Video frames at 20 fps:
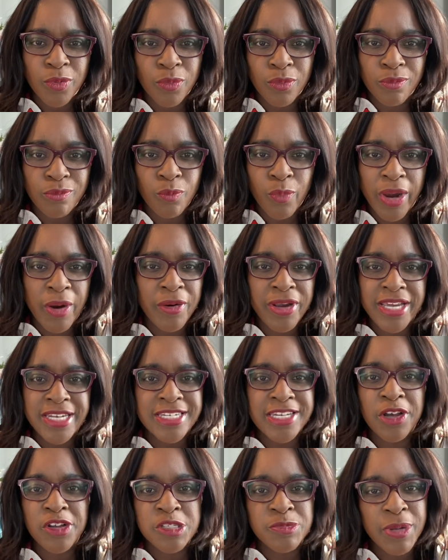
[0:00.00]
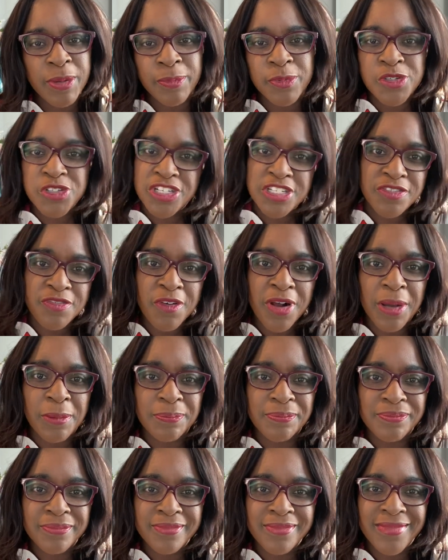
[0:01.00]
where he tells people she's from.
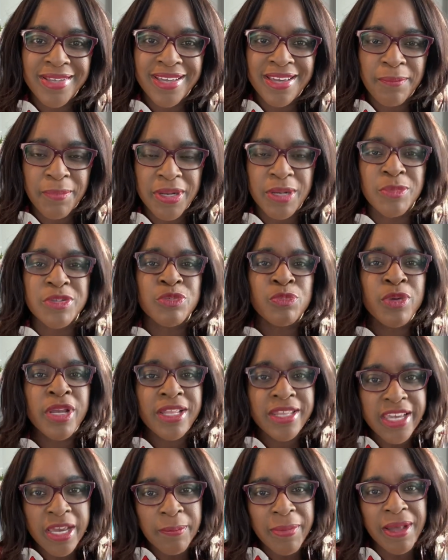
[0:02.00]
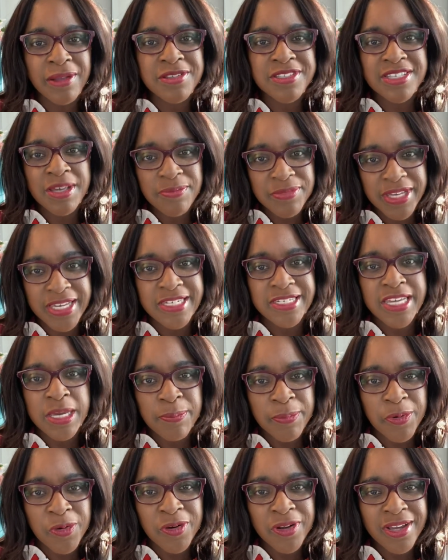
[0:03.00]
But it was really about something
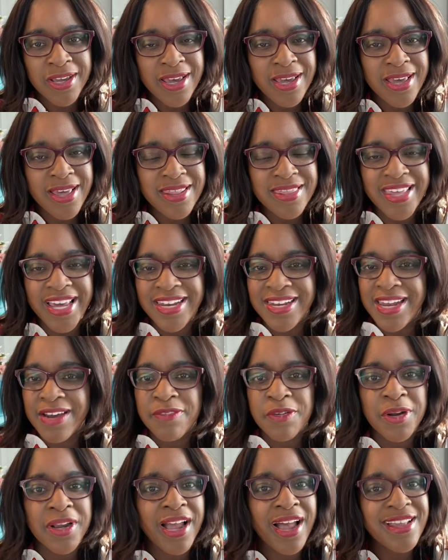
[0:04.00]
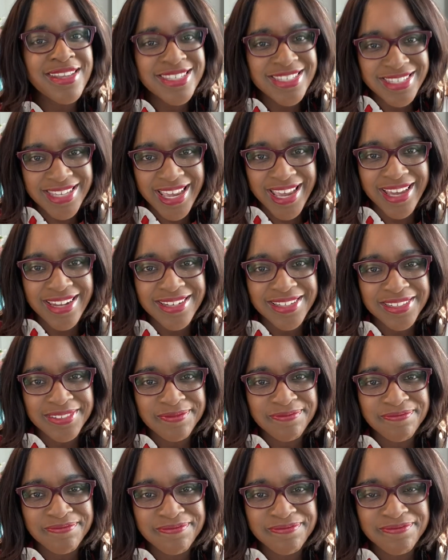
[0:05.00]
deeper that never got said.
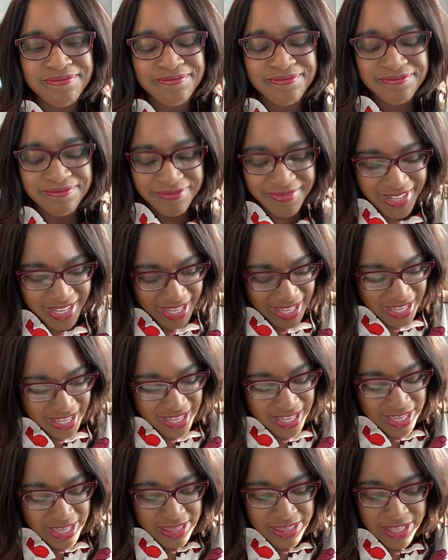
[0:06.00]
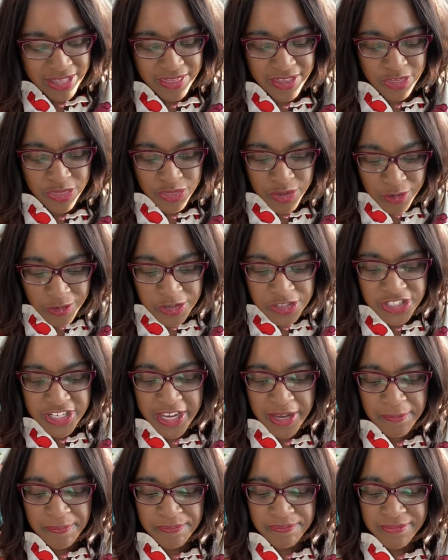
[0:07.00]
Then the third
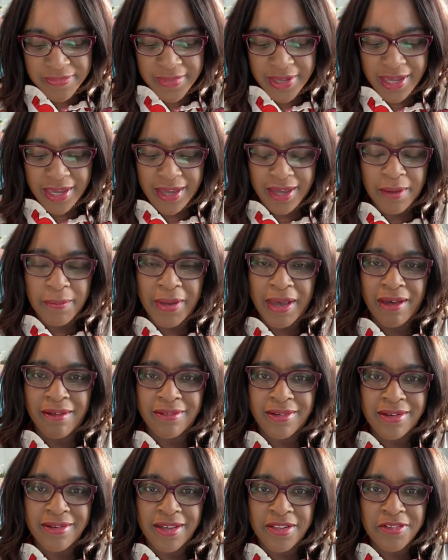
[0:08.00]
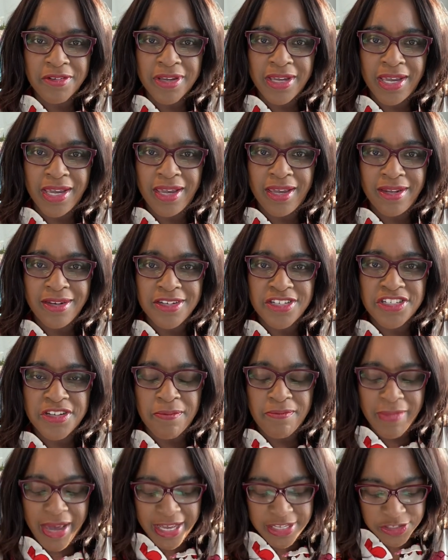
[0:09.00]
tip about another key to
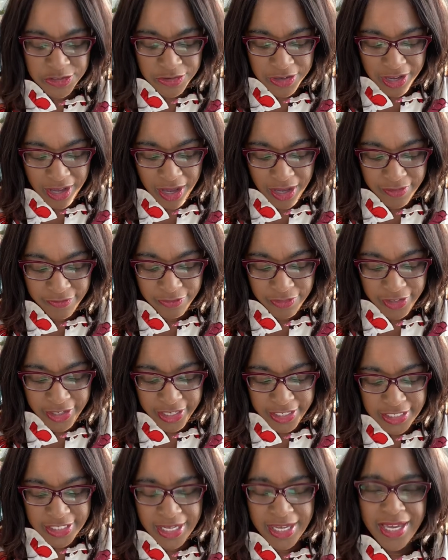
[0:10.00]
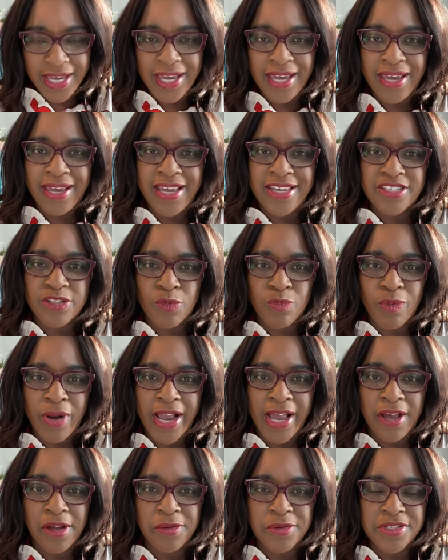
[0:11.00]
master conflict is
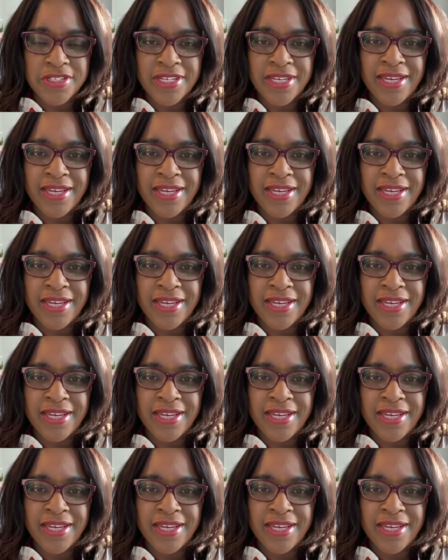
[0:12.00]
around